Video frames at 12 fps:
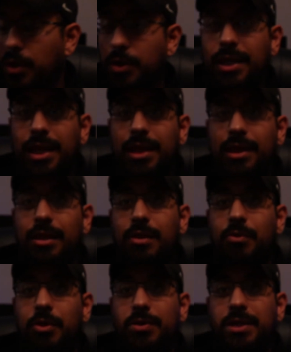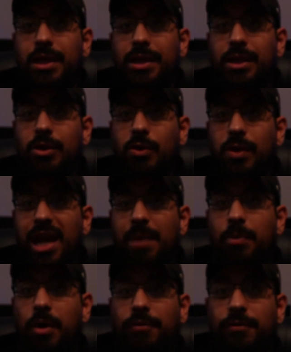you take the little
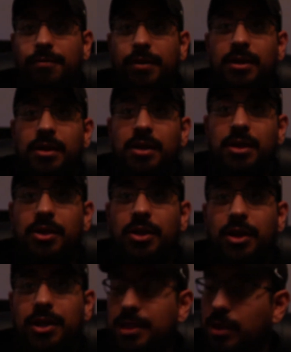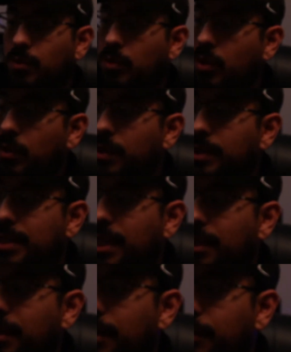cap off of it, you're going to see the roller inside
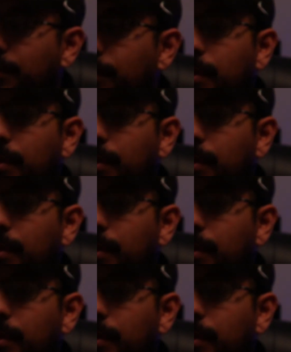of there.